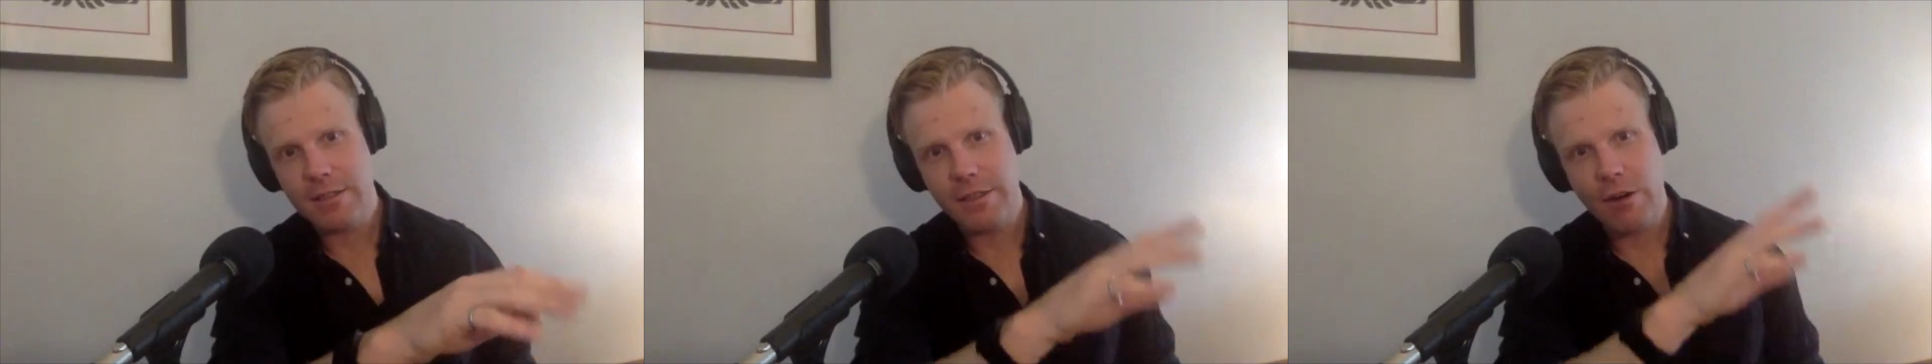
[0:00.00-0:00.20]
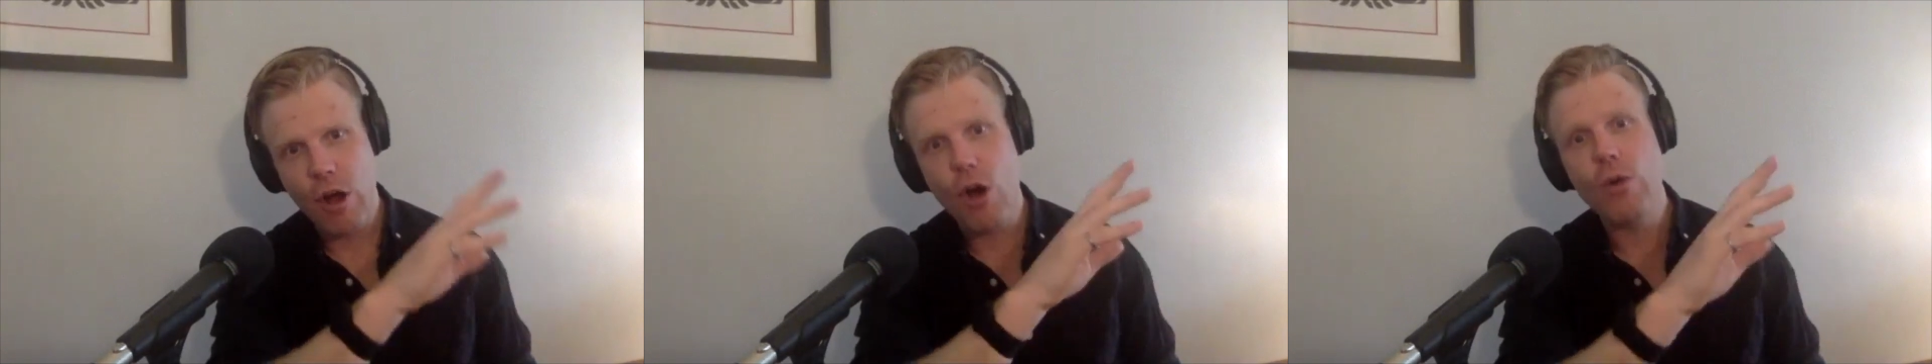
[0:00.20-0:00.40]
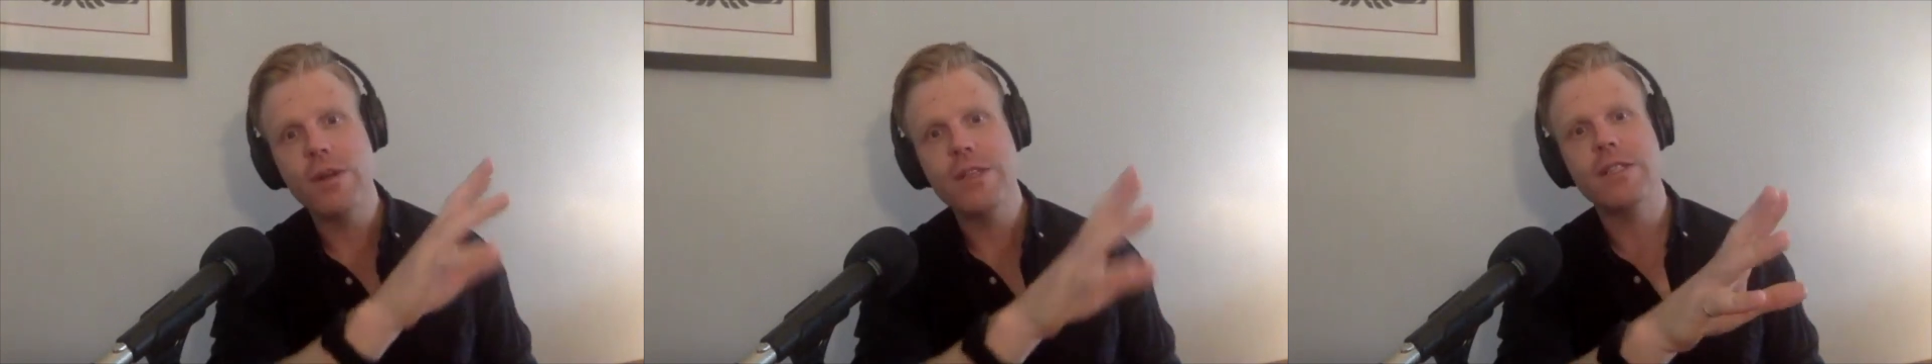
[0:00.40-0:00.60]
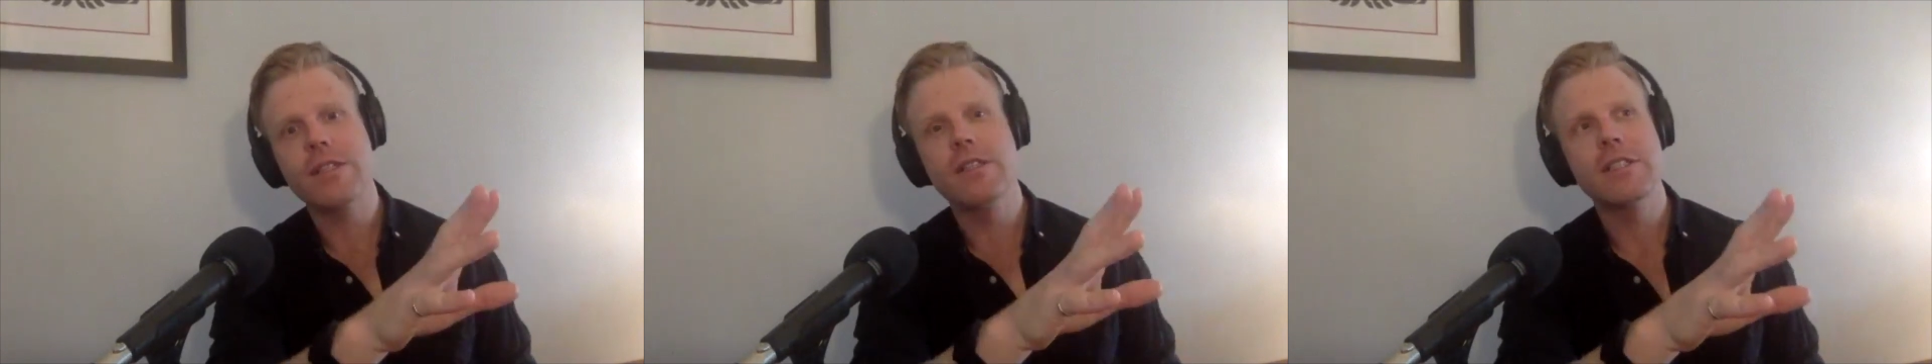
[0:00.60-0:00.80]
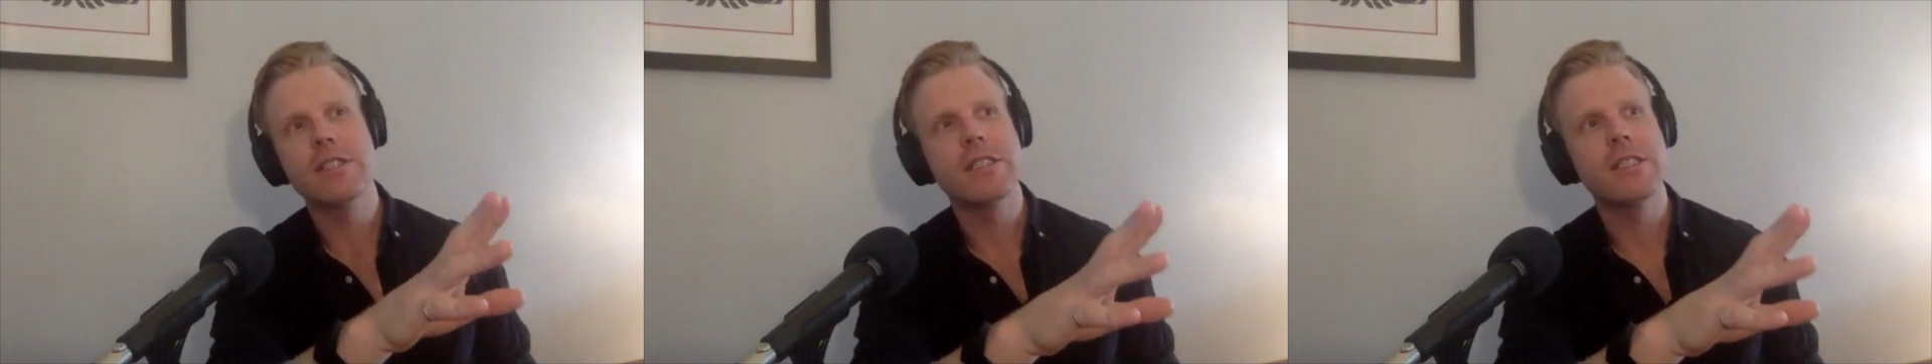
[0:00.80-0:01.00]
They're always going
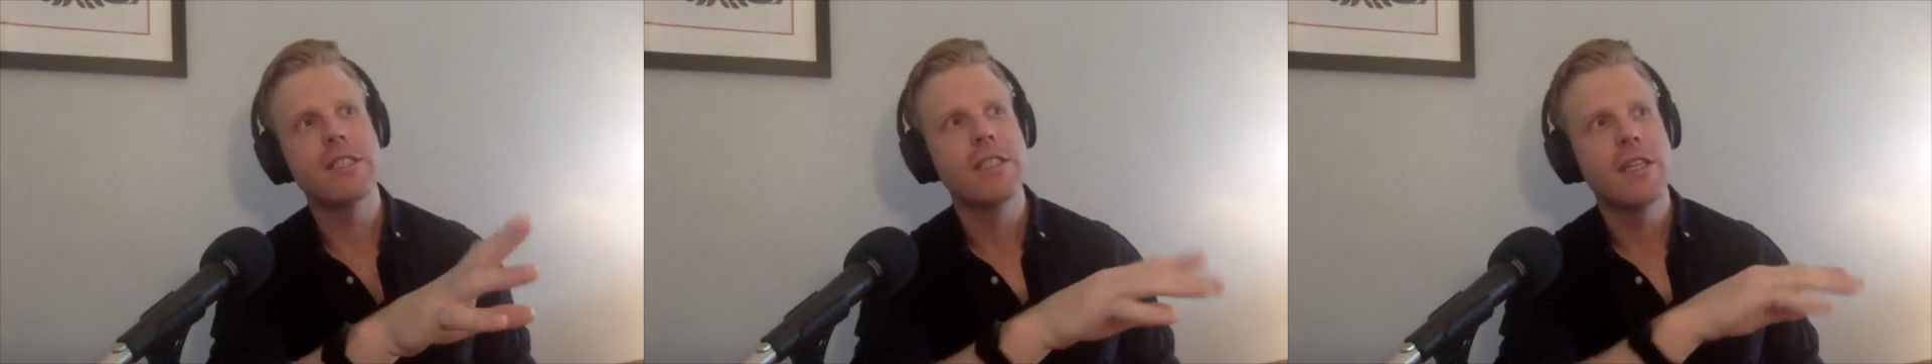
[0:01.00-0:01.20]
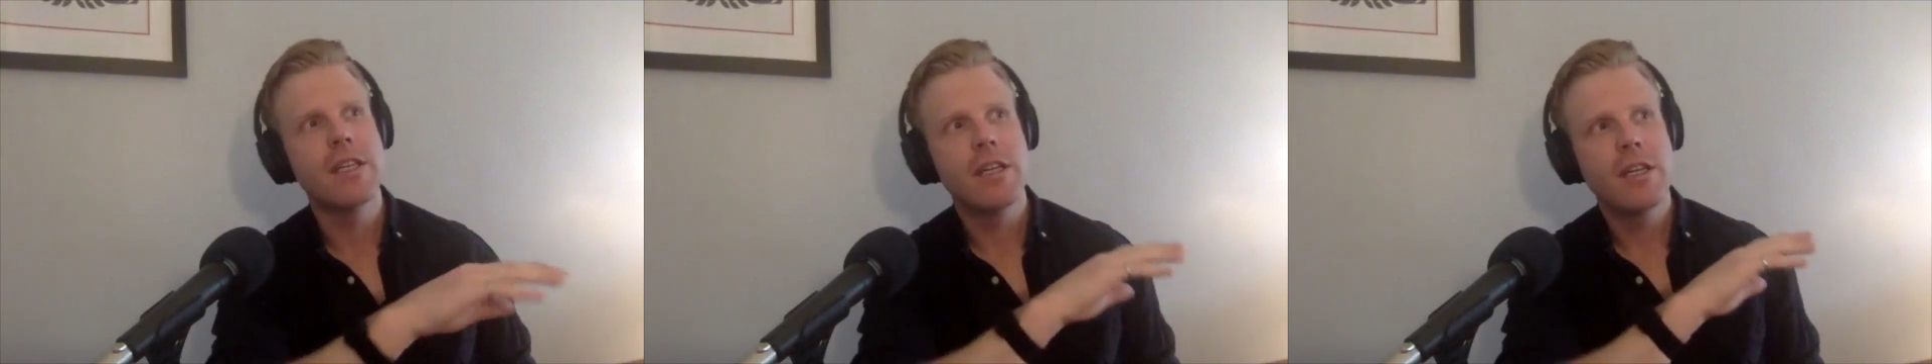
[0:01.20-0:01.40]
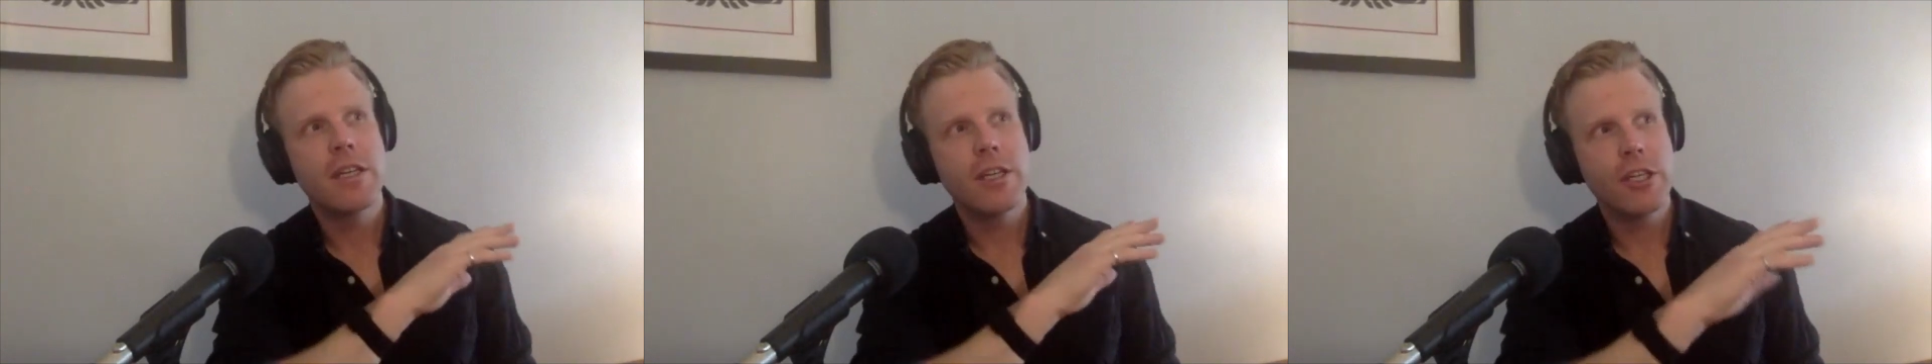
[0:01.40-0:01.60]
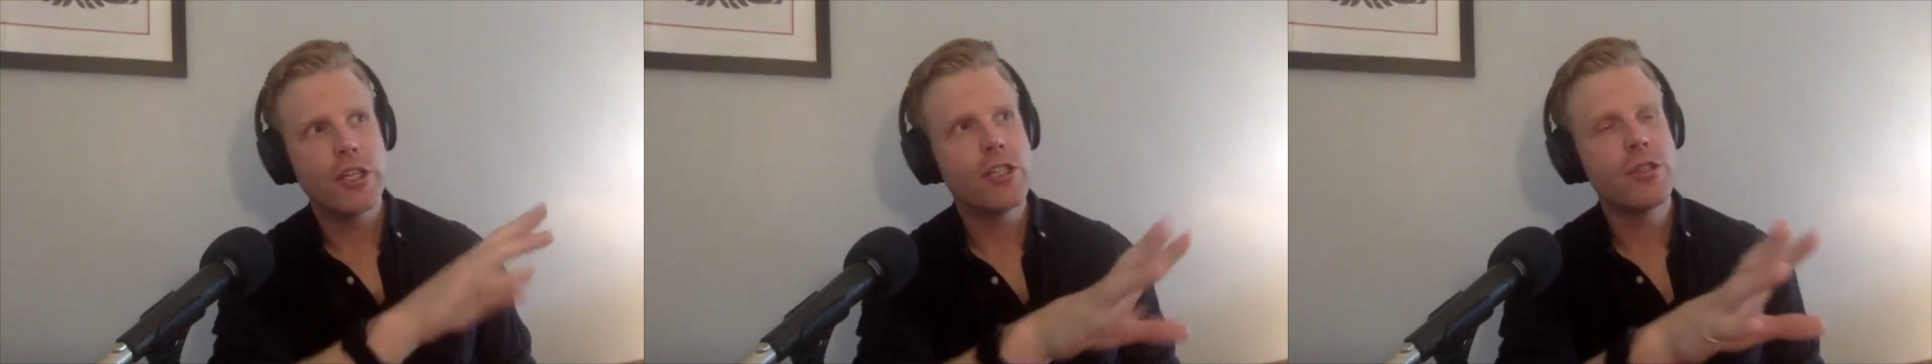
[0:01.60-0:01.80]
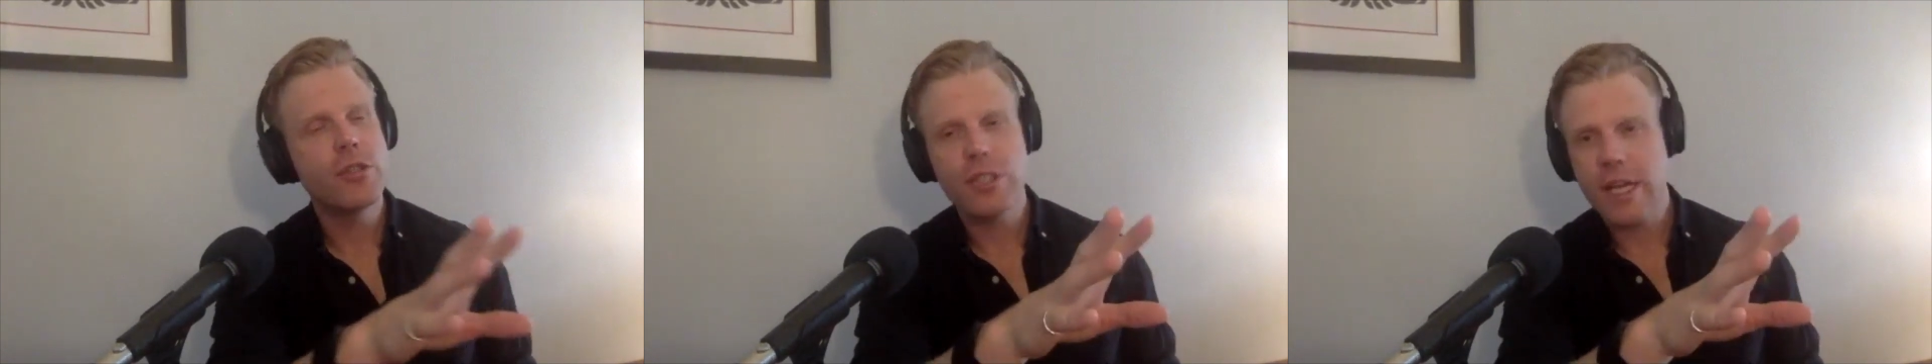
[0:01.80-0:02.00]
to see huge